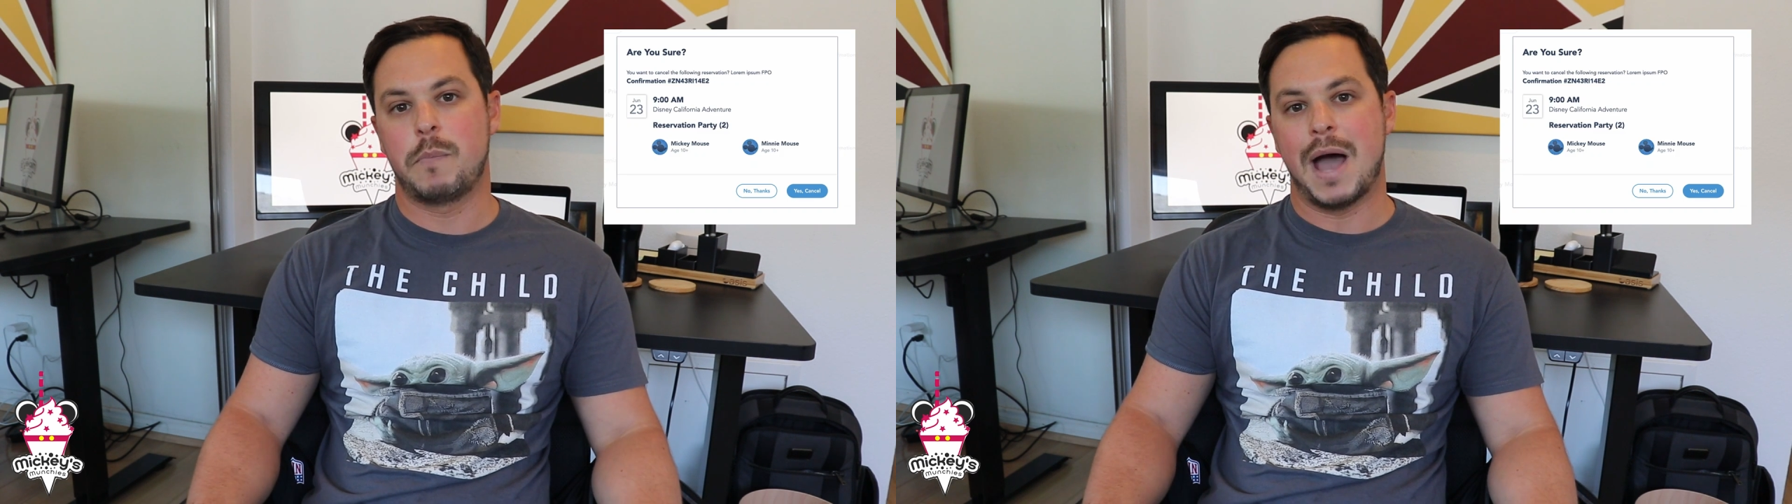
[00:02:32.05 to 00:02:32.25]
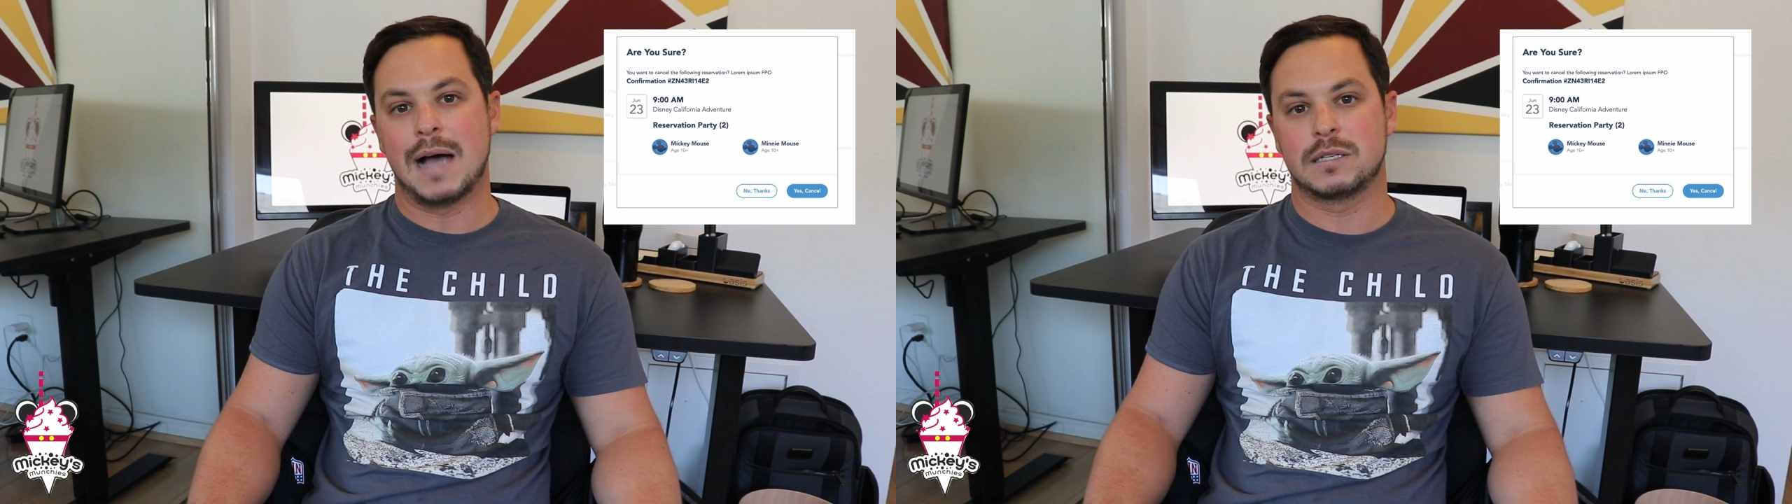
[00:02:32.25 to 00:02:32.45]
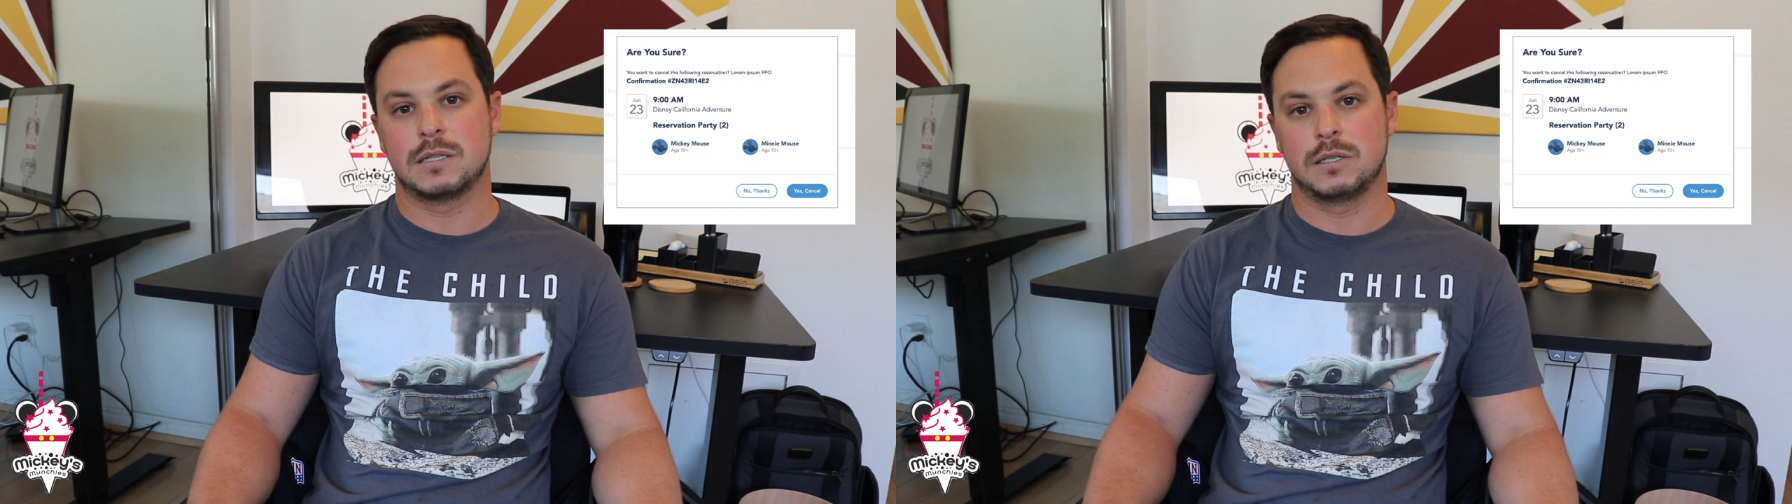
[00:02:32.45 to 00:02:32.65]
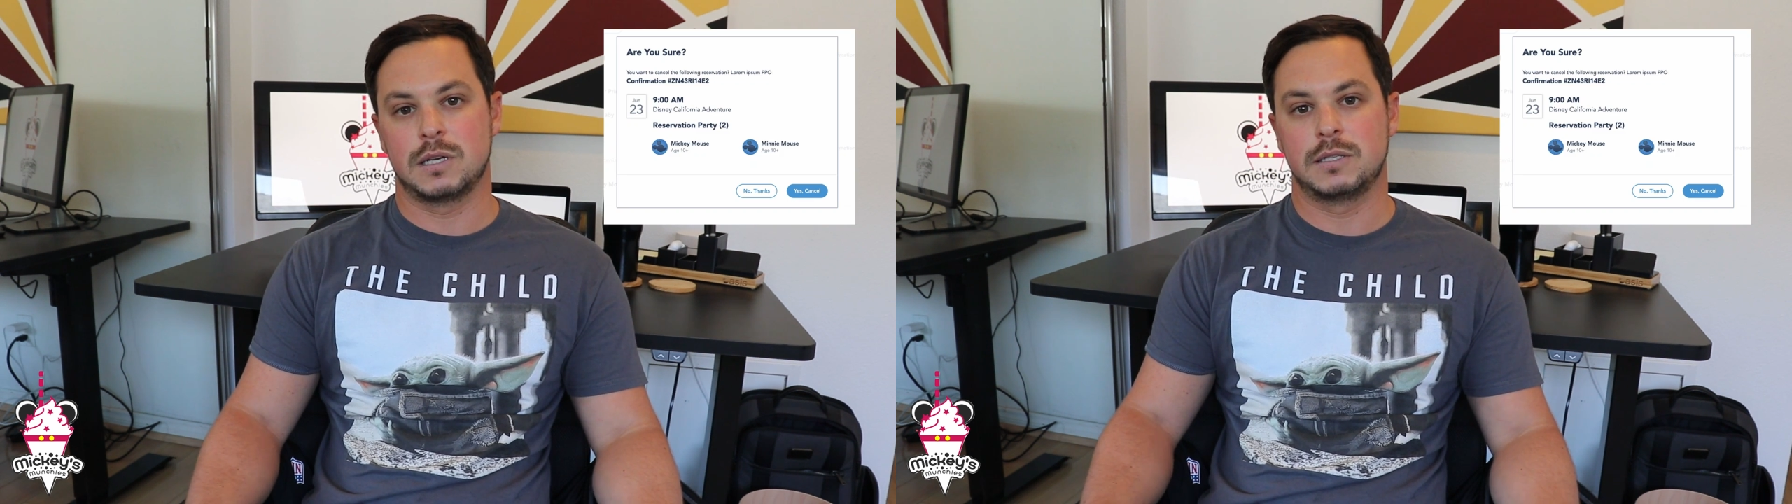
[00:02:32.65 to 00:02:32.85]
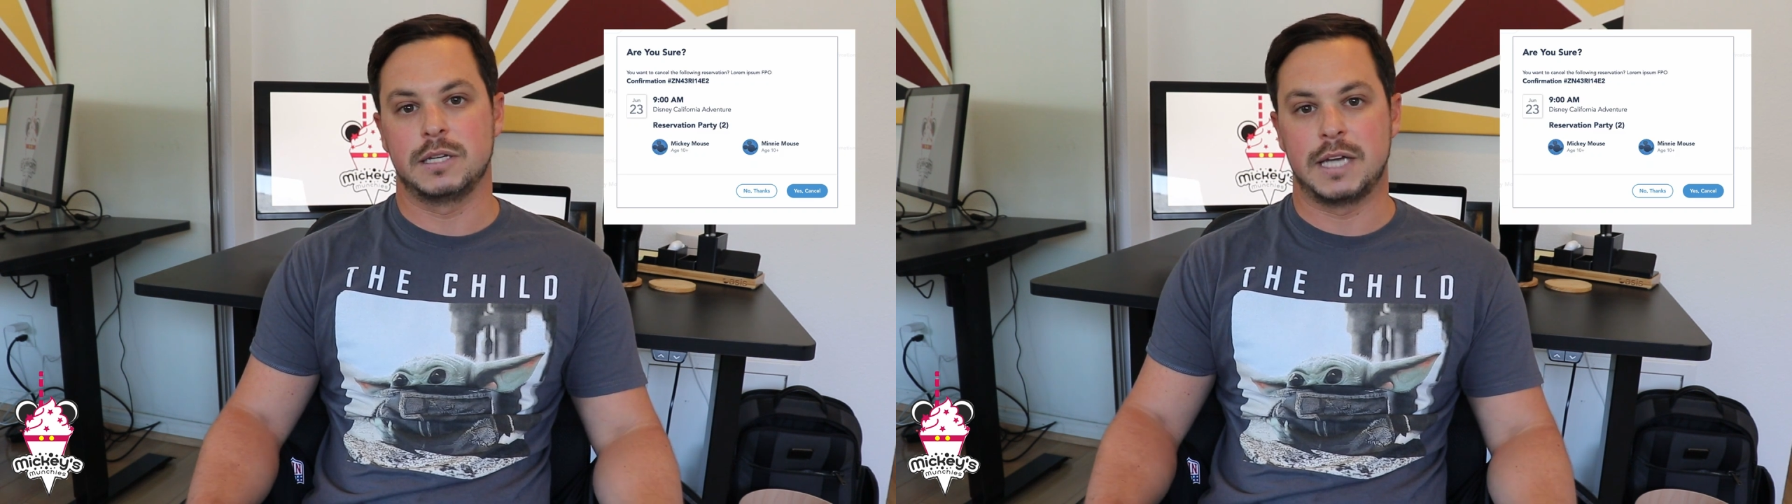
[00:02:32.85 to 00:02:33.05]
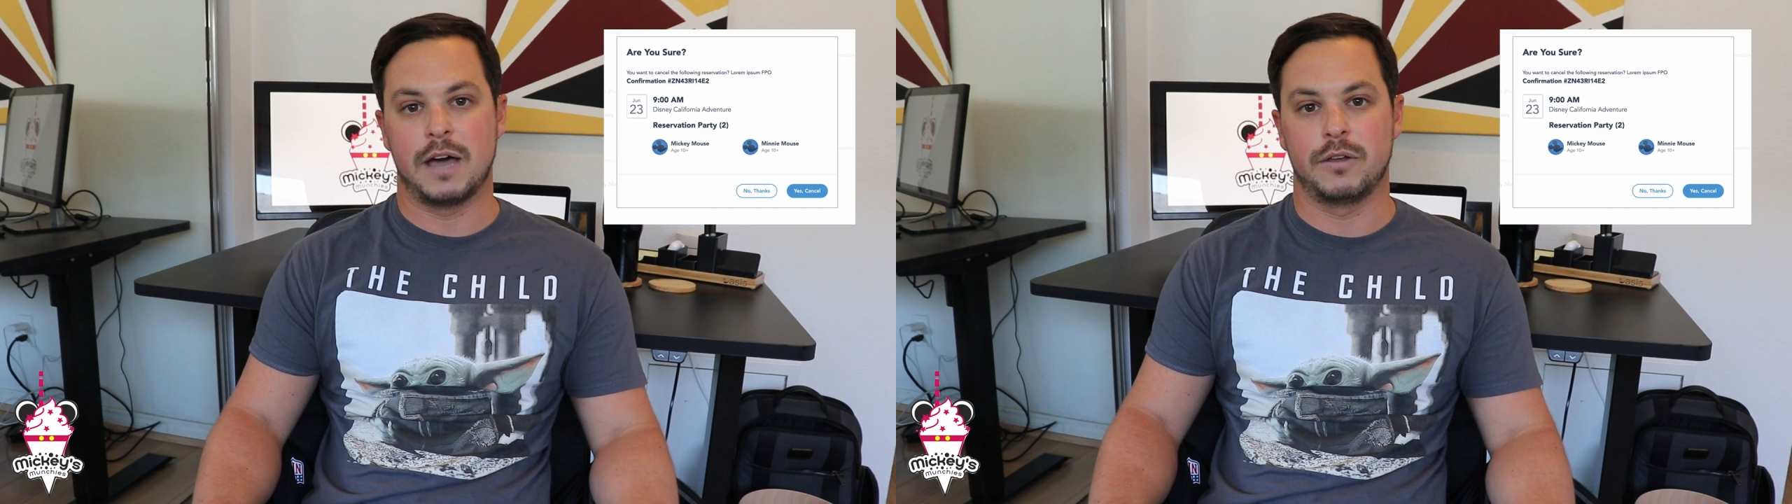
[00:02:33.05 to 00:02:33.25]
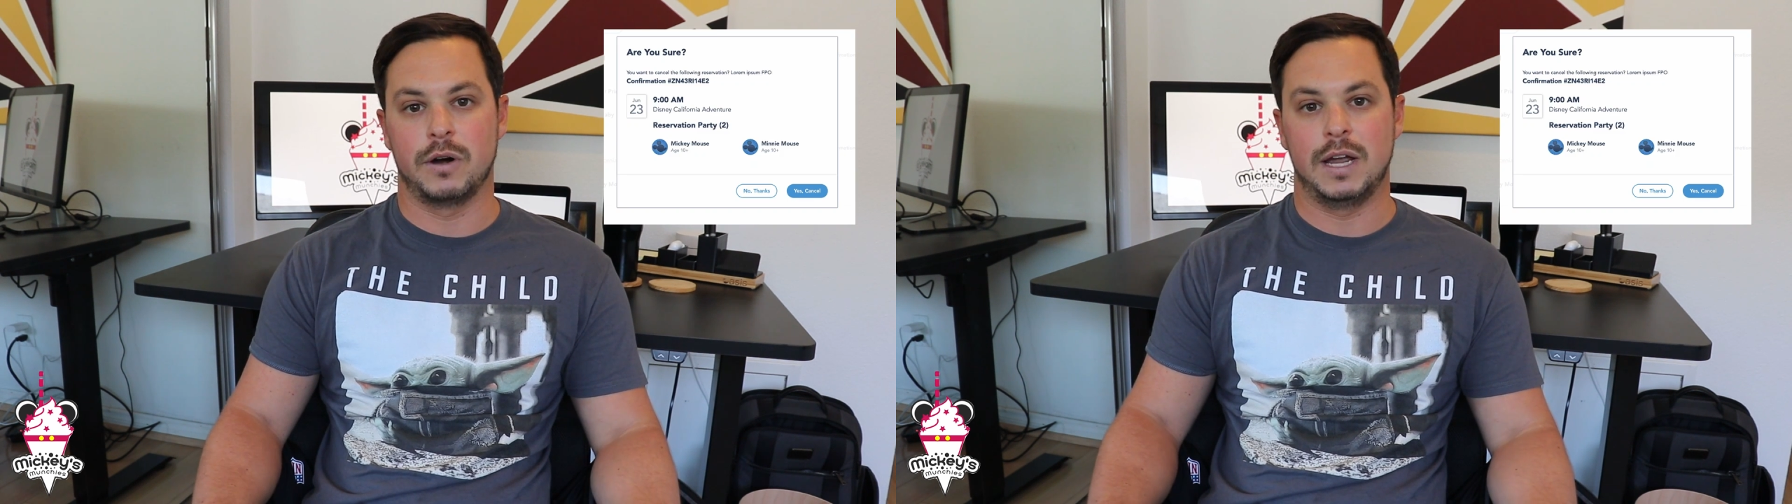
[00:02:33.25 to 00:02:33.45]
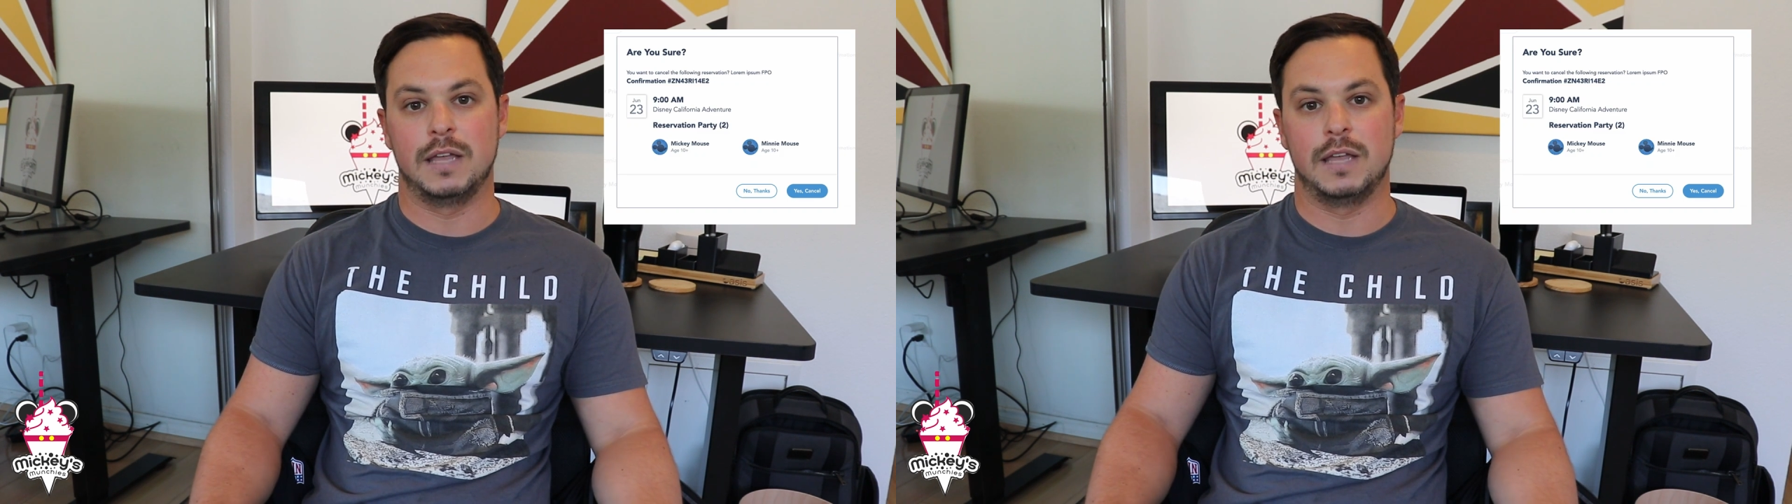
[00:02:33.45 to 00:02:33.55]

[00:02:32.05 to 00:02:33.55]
the passes together